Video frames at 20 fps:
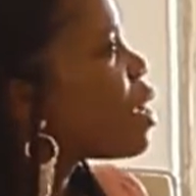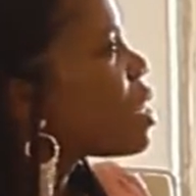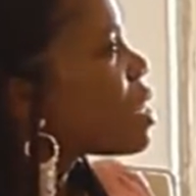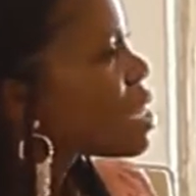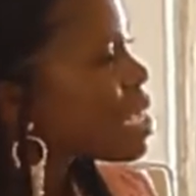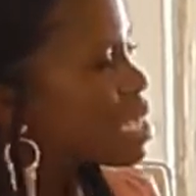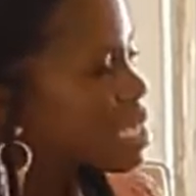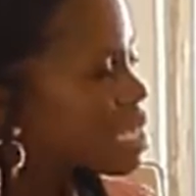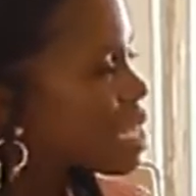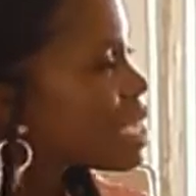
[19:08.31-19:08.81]

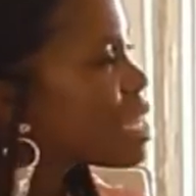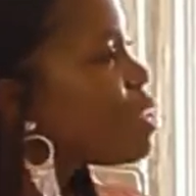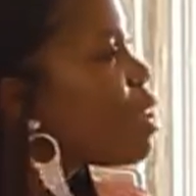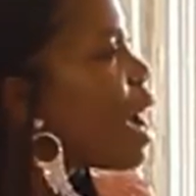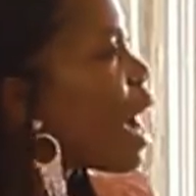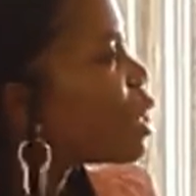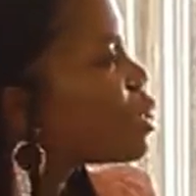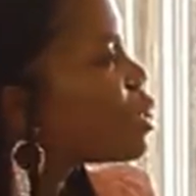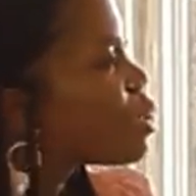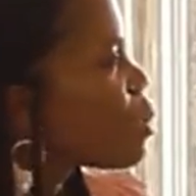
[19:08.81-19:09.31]
This thing you
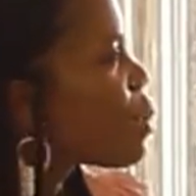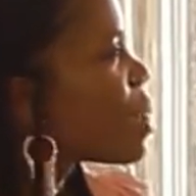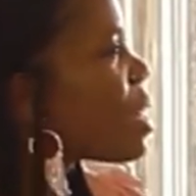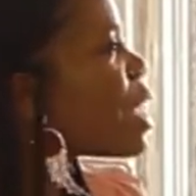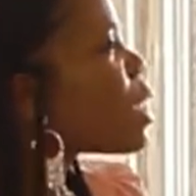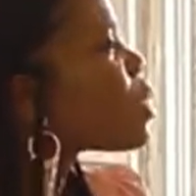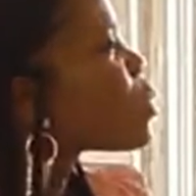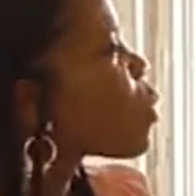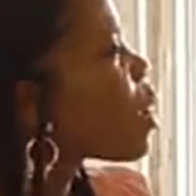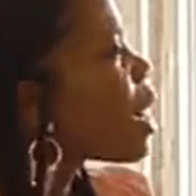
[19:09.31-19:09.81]
are doing
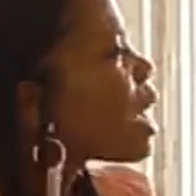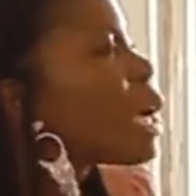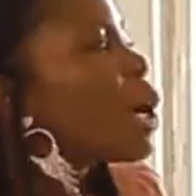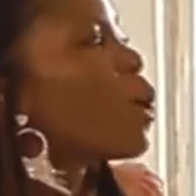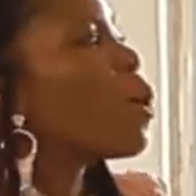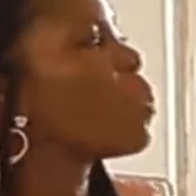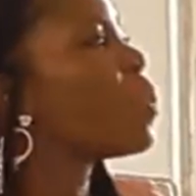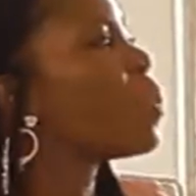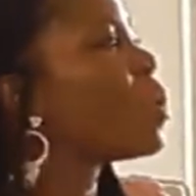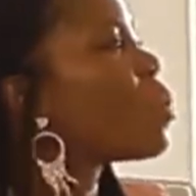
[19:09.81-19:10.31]
is not
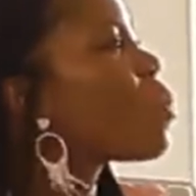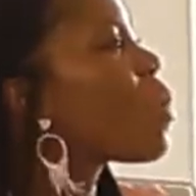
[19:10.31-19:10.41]
helping.